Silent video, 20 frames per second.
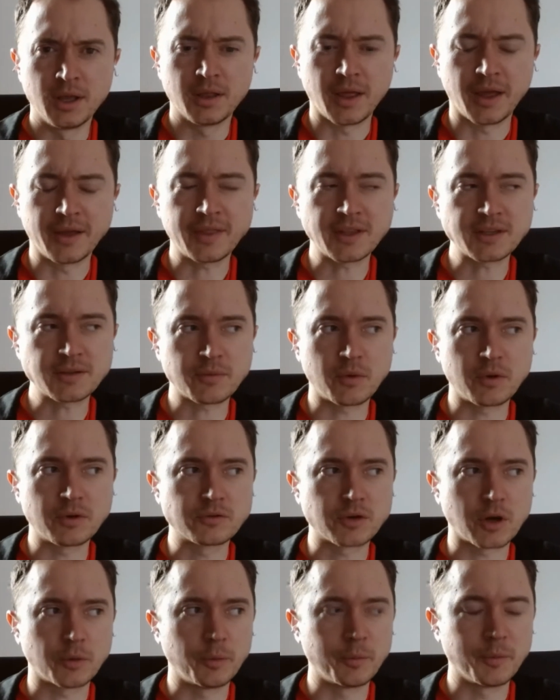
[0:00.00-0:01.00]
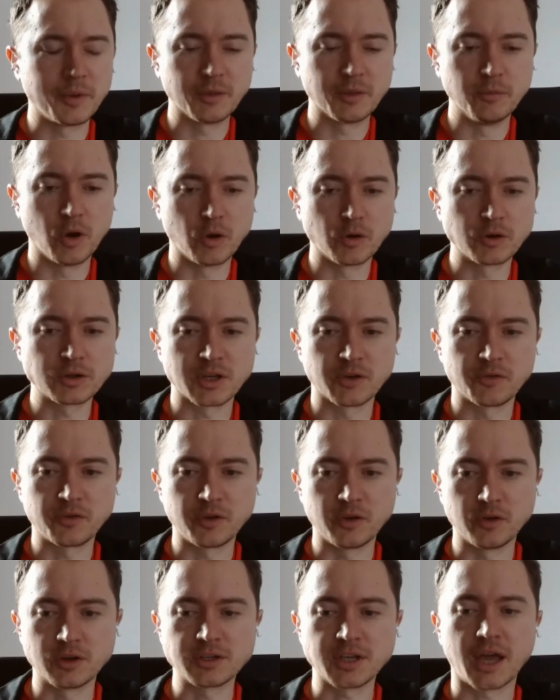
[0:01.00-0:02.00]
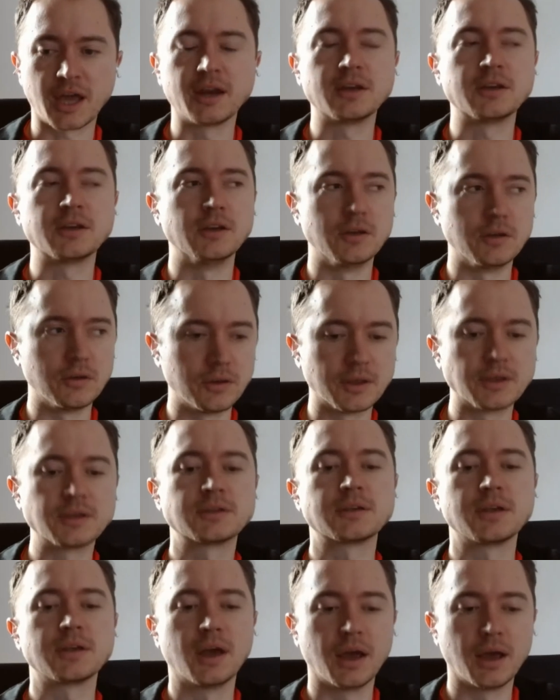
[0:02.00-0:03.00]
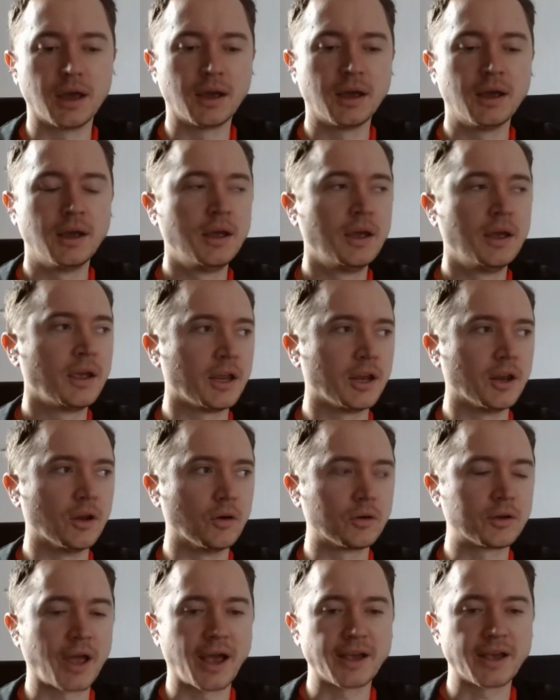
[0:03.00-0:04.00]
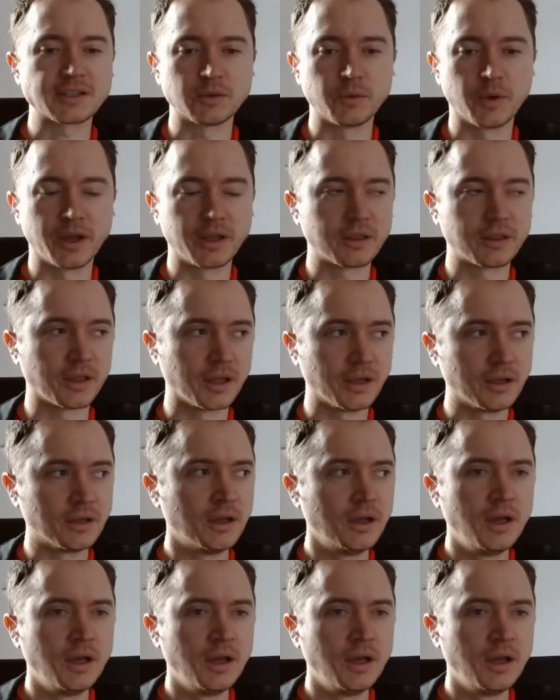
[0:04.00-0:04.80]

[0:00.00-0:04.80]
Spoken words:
I think that's what would trouble me the most if you decided to do this, Castaway thing,